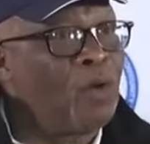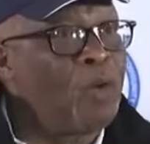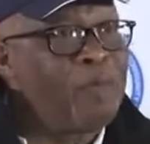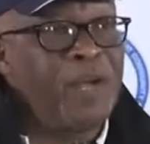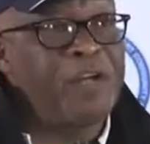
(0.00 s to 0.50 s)

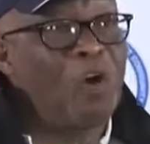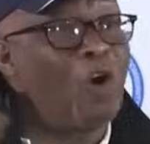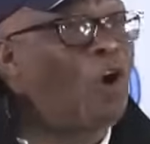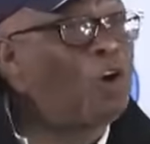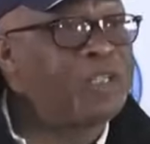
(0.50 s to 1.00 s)
We made
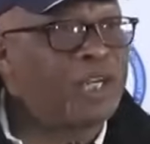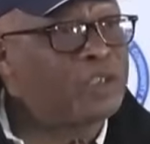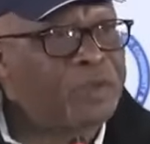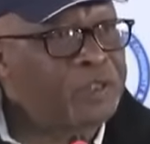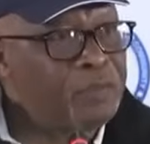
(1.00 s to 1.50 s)
no
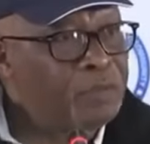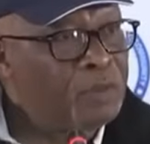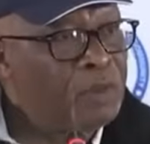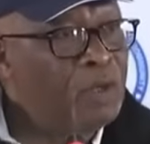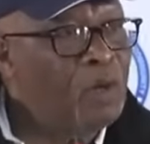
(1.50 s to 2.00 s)
contact with him.